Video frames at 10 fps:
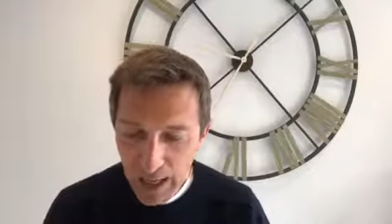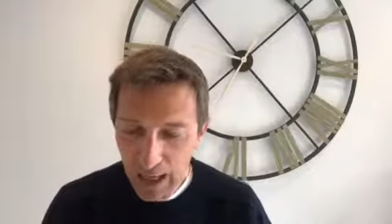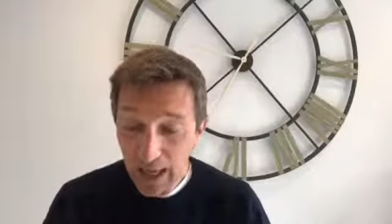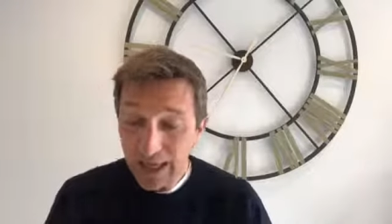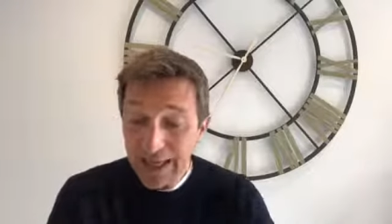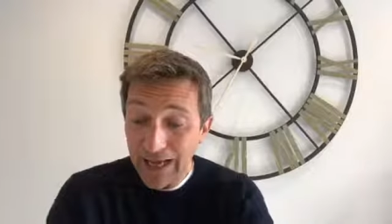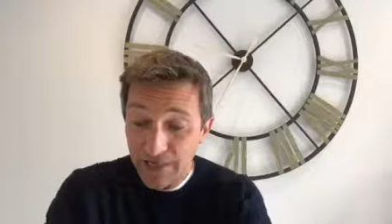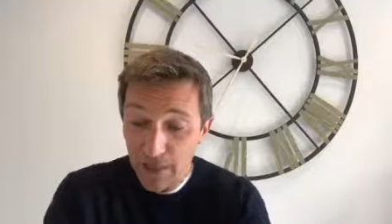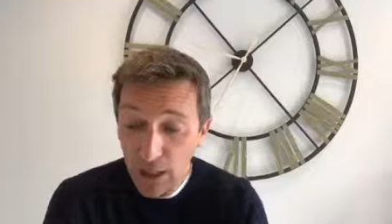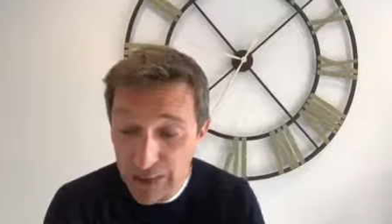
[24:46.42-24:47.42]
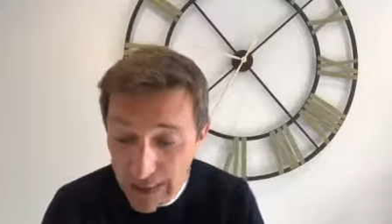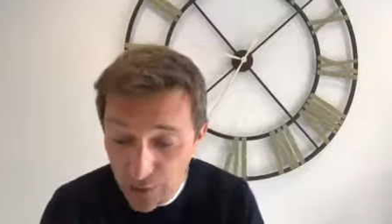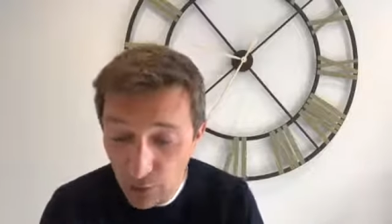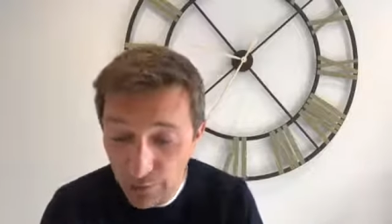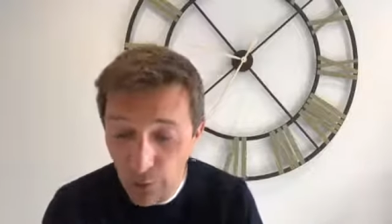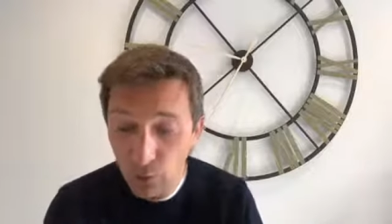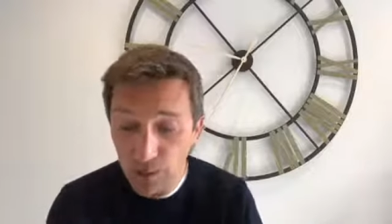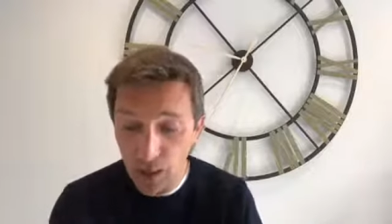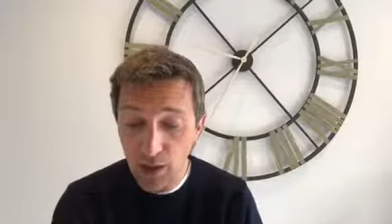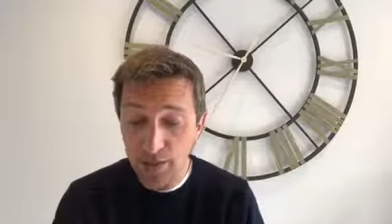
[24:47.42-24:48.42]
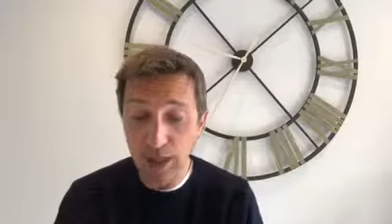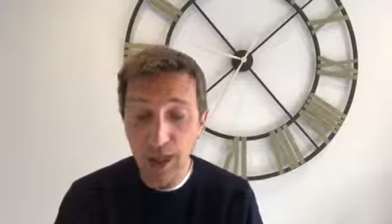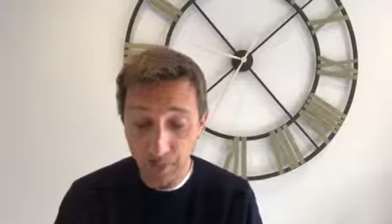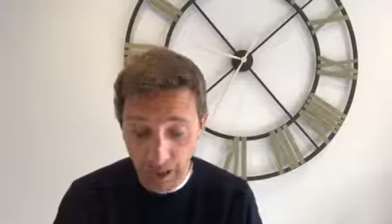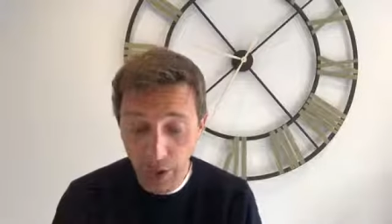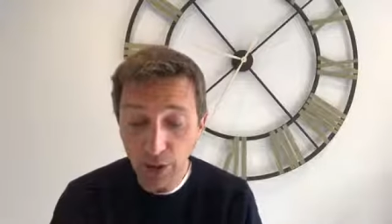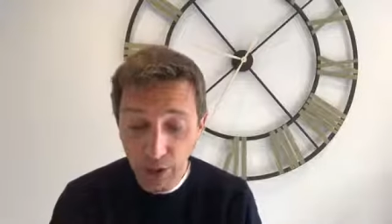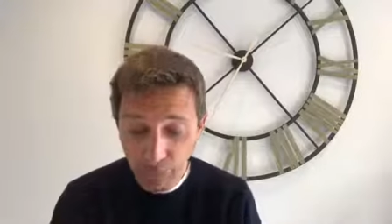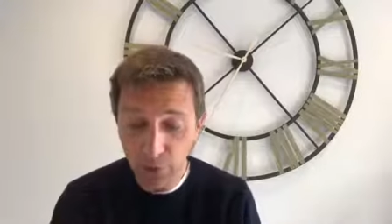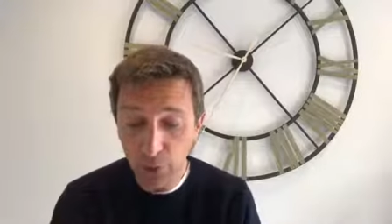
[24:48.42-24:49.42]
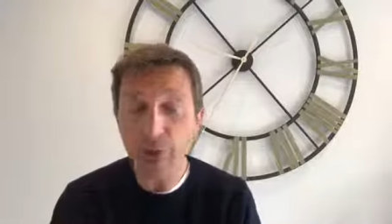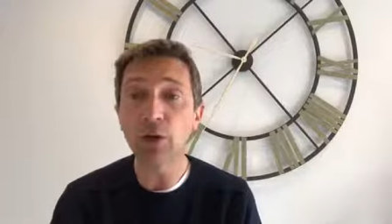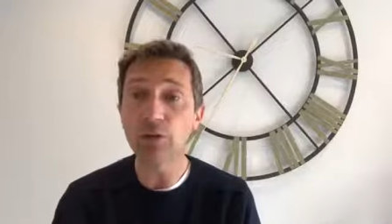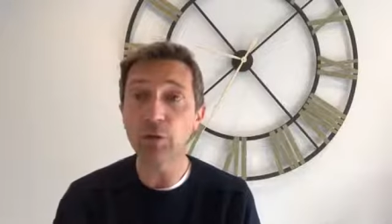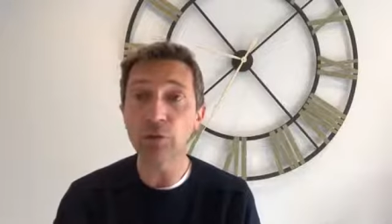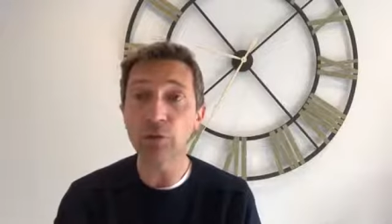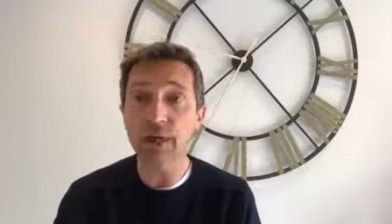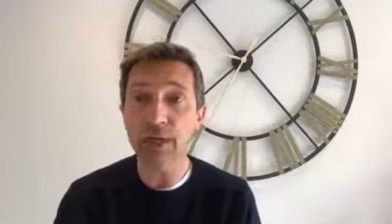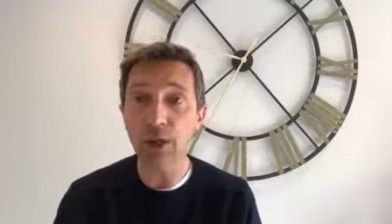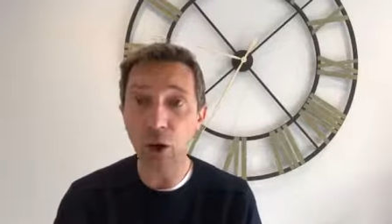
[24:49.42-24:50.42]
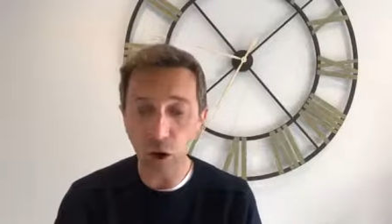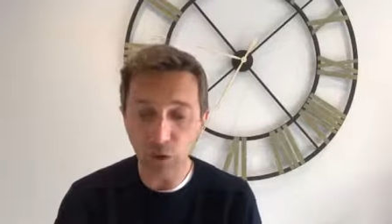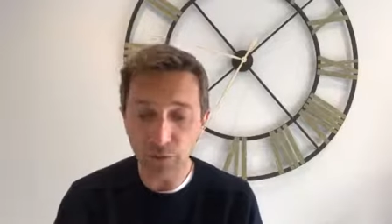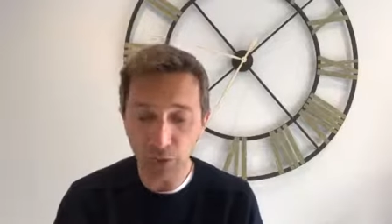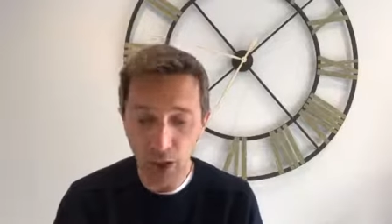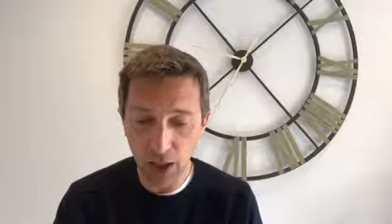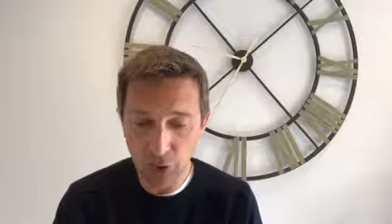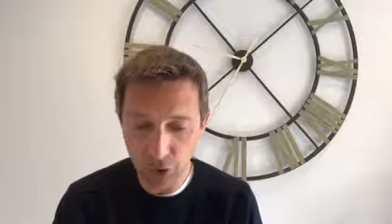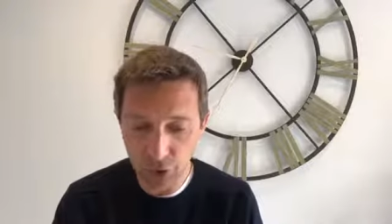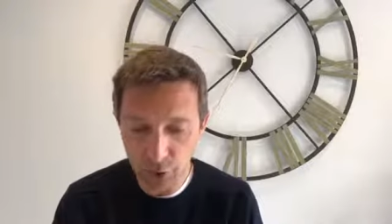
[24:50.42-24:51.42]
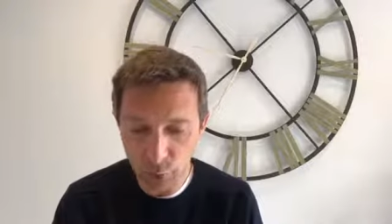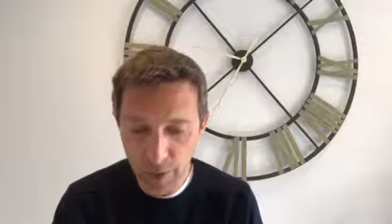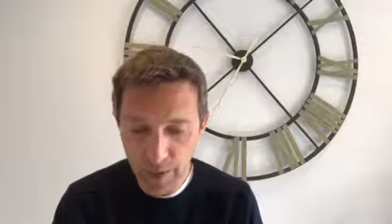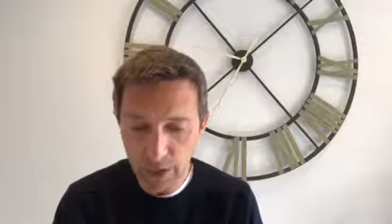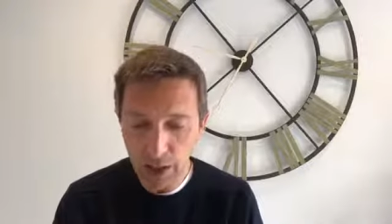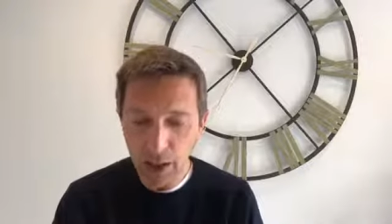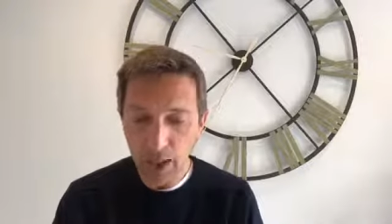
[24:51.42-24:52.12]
Annette Oliver was asking about, following on from the reading of Trojan Women,